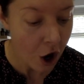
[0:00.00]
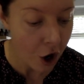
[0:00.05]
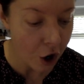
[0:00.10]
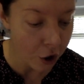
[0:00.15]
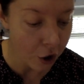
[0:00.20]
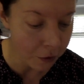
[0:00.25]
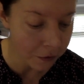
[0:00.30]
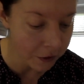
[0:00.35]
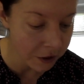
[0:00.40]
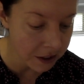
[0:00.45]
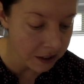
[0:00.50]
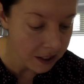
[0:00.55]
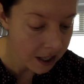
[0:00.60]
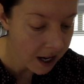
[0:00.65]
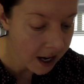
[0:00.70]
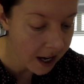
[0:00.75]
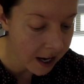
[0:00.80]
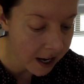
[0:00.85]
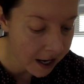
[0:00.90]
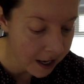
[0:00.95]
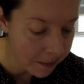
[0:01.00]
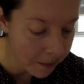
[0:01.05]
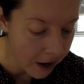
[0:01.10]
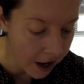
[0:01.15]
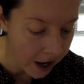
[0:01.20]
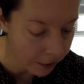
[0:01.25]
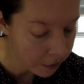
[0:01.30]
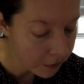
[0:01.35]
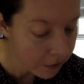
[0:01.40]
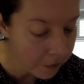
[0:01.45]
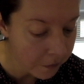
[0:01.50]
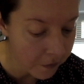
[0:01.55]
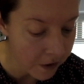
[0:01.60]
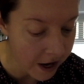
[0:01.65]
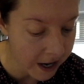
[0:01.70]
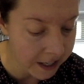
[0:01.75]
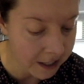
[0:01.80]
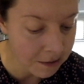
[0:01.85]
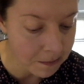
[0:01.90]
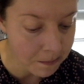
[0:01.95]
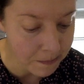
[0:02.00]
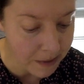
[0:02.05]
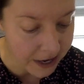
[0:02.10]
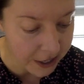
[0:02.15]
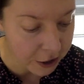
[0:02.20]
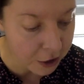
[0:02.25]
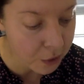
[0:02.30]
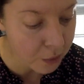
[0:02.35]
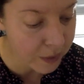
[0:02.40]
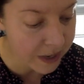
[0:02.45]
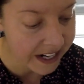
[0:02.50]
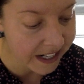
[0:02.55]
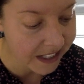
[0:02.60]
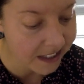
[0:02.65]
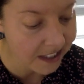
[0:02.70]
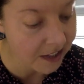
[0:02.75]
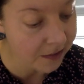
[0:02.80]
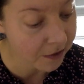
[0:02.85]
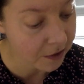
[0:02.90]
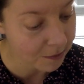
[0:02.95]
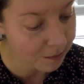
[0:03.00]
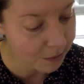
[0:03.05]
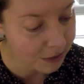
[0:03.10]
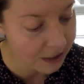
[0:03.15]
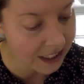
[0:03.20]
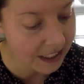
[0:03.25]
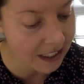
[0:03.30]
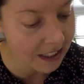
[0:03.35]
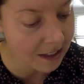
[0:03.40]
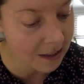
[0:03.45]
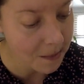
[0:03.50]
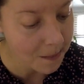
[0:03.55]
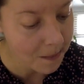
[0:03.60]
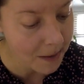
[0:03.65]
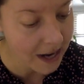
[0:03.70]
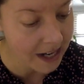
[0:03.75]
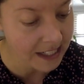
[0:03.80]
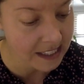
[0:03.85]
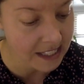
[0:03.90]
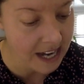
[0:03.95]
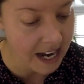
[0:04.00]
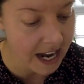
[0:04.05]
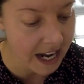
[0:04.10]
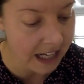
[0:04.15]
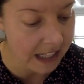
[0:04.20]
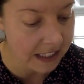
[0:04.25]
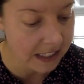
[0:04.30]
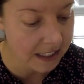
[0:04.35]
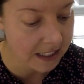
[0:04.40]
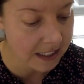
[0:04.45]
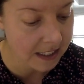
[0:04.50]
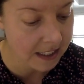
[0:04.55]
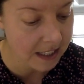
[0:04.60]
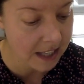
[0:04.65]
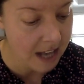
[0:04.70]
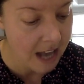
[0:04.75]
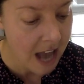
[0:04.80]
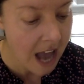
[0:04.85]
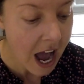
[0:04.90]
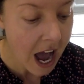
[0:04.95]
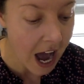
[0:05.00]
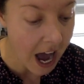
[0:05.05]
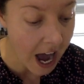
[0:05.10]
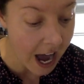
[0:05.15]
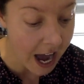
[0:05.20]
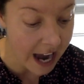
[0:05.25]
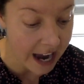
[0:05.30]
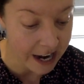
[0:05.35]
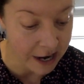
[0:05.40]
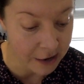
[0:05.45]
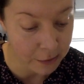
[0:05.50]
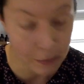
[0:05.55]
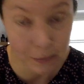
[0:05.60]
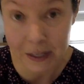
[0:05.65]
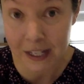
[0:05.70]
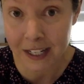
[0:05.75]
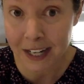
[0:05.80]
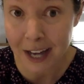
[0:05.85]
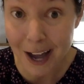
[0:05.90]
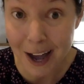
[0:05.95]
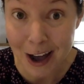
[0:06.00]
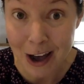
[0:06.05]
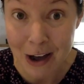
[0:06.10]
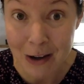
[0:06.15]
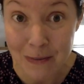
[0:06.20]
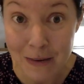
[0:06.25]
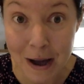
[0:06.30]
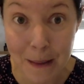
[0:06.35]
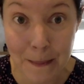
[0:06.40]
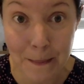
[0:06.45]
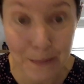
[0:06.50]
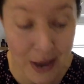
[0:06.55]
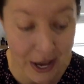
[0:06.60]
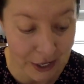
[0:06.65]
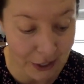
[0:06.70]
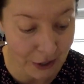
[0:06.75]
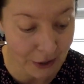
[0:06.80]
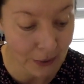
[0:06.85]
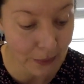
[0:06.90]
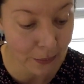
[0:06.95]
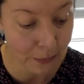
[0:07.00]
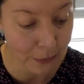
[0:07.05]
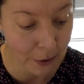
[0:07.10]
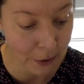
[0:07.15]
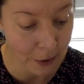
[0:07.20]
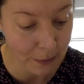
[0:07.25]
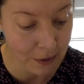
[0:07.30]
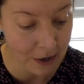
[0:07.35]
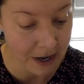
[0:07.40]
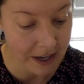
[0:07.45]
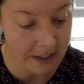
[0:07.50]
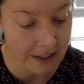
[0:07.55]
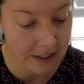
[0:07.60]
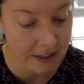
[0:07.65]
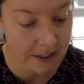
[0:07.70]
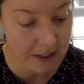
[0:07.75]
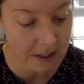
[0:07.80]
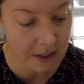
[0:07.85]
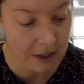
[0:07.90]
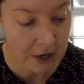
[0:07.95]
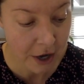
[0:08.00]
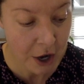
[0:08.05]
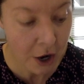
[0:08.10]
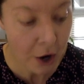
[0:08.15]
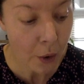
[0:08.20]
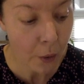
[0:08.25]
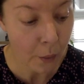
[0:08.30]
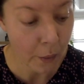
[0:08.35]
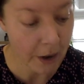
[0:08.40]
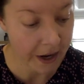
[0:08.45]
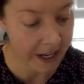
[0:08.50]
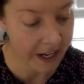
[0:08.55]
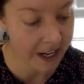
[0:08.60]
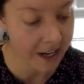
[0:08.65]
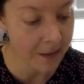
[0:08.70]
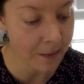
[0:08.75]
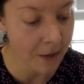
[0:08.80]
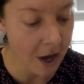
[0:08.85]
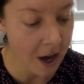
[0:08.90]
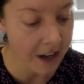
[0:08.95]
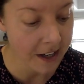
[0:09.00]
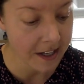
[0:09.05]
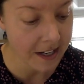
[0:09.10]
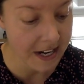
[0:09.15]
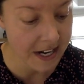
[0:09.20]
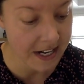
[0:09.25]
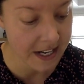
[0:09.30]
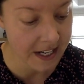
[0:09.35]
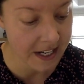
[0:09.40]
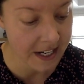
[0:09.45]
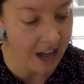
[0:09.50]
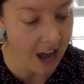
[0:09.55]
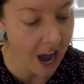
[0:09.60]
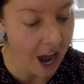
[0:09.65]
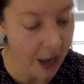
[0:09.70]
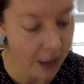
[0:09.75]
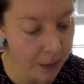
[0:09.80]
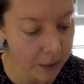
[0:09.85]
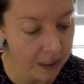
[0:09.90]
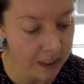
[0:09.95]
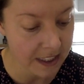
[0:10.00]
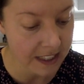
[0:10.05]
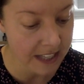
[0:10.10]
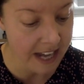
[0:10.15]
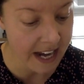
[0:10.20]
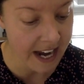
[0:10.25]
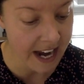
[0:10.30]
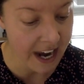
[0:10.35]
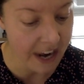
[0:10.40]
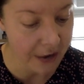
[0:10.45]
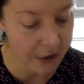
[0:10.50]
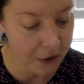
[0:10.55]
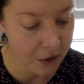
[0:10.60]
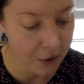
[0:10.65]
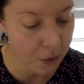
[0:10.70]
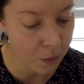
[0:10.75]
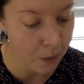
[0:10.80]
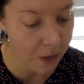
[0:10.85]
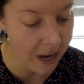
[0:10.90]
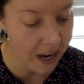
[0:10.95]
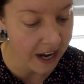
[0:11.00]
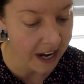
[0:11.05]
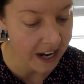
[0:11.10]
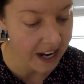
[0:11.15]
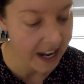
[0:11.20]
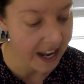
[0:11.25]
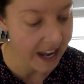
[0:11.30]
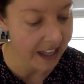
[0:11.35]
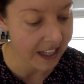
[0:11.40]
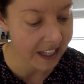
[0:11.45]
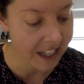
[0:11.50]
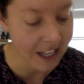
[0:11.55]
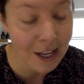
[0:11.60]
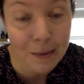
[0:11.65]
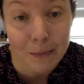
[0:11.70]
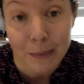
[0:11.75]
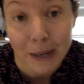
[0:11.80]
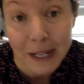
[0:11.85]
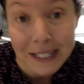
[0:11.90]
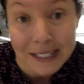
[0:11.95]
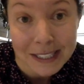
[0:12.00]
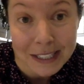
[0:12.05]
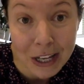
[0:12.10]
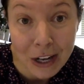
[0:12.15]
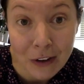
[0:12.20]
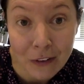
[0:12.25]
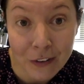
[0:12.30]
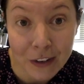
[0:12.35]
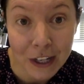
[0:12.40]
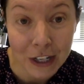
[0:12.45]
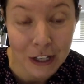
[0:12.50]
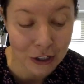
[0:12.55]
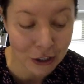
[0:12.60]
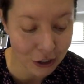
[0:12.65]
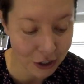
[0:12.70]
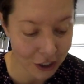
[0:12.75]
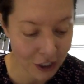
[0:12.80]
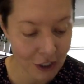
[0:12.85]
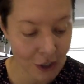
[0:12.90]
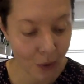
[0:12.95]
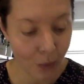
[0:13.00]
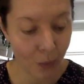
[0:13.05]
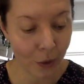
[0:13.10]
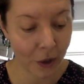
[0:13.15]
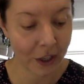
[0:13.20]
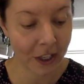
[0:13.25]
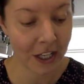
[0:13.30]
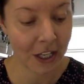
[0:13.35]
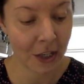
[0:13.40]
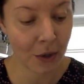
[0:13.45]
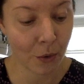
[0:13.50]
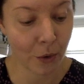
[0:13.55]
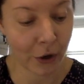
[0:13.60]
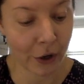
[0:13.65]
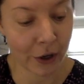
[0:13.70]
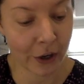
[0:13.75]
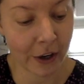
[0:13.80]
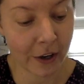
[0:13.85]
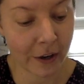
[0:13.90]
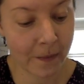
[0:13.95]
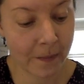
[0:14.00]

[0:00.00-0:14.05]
Over time, I will find better ways of completing my tasks. I will become a better robot. When I am not needed, I will stay out of the way and keep myself in good working order.